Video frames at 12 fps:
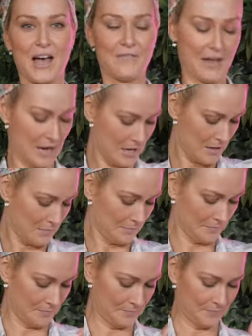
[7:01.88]
have a
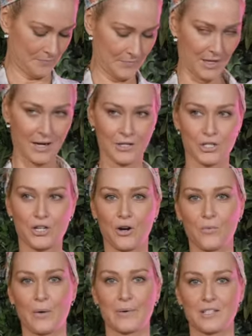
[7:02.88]

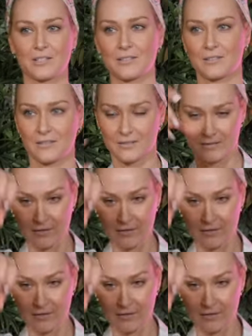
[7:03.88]
show where we just.